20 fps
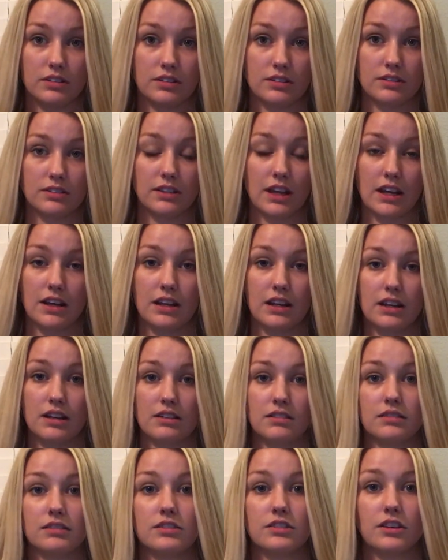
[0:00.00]
stayed
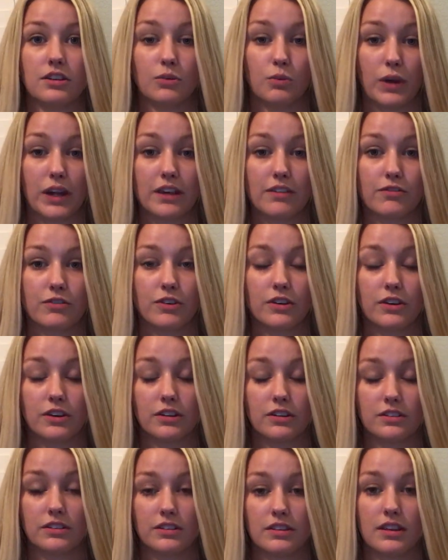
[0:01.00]
in to wait
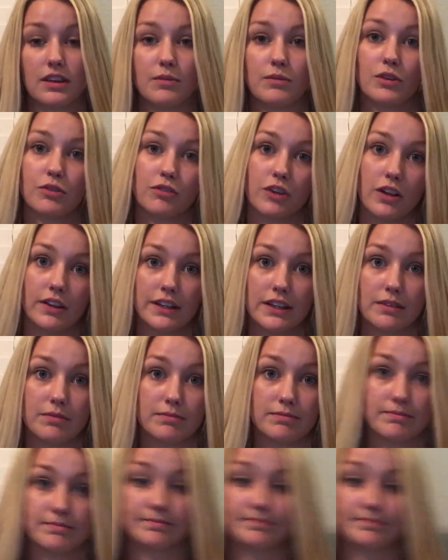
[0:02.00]
for them to fall in?